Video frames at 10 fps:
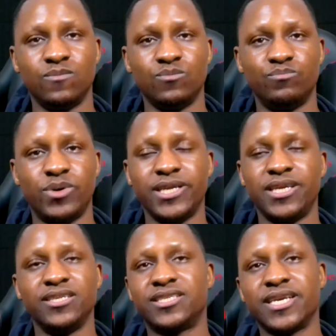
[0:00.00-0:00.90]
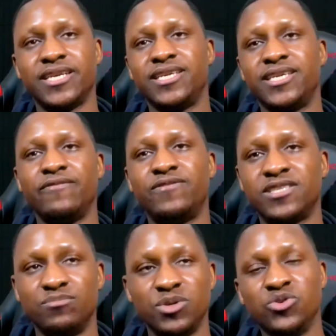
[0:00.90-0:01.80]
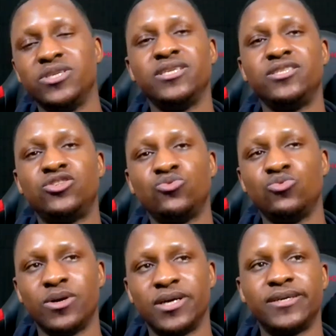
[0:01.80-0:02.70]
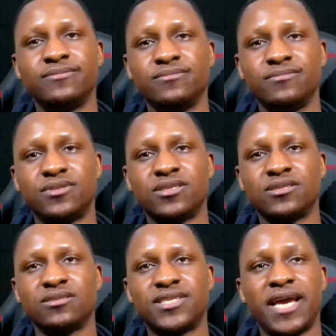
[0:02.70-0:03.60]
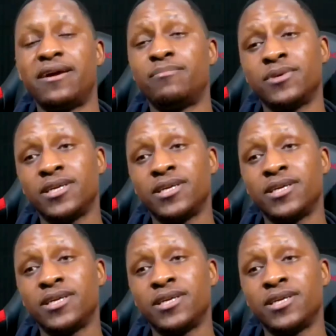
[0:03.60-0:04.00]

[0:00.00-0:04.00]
but he gave his immunity to Sam,